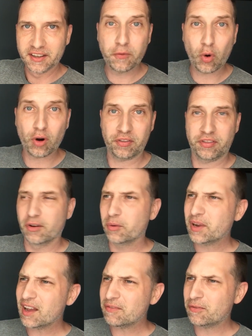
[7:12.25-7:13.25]
Fourth,
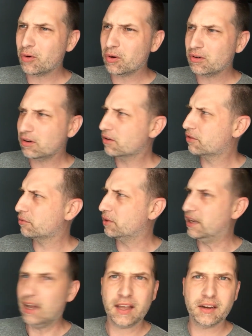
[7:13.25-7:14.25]
are we on four or
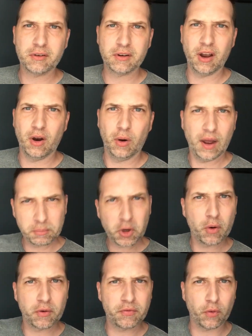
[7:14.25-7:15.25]
three? I don't know. I'm
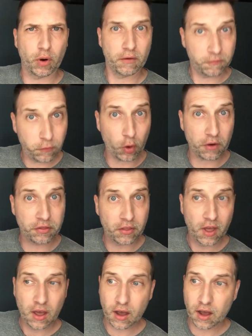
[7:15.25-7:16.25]
going with four.
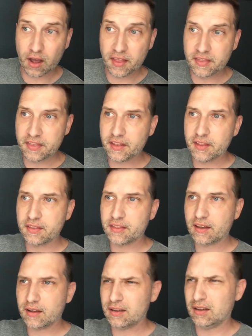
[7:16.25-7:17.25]
Fourth, uh, the
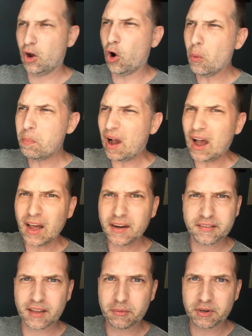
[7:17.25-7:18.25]
the
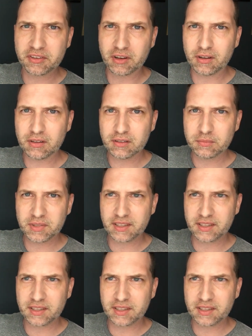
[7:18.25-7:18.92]
HomePod is that what it's called?